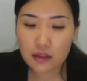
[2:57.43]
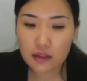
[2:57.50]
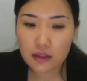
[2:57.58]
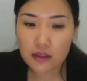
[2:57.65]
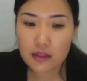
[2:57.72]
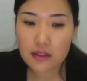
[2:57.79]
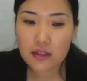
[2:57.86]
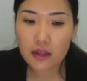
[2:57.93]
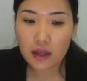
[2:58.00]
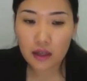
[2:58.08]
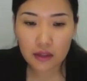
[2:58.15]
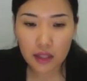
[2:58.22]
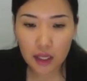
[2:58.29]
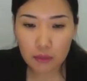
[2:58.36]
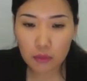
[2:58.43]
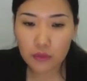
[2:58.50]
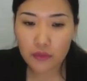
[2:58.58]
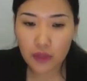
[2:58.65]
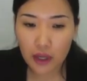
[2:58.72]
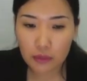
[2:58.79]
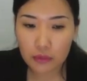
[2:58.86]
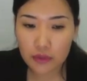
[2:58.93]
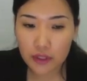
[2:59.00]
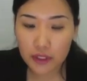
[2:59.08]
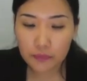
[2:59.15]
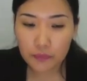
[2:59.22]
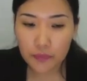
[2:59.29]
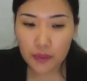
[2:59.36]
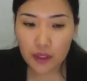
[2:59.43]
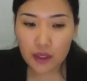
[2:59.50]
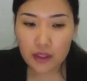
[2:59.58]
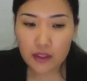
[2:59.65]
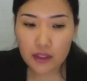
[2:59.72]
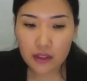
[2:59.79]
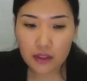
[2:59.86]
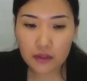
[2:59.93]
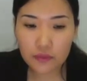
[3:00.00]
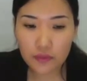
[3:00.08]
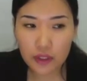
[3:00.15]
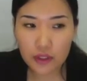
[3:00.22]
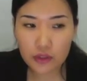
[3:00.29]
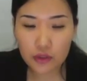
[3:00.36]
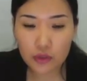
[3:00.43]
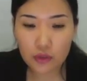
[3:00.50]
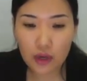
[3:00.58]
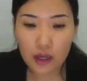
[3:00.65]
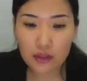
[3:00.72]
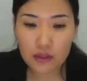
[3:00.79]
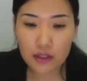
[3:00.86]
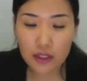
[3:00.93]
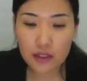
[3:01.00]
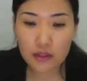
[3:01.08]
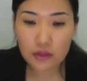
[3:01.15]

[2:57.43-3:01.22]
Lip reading: it's a name of library. Second variant, to address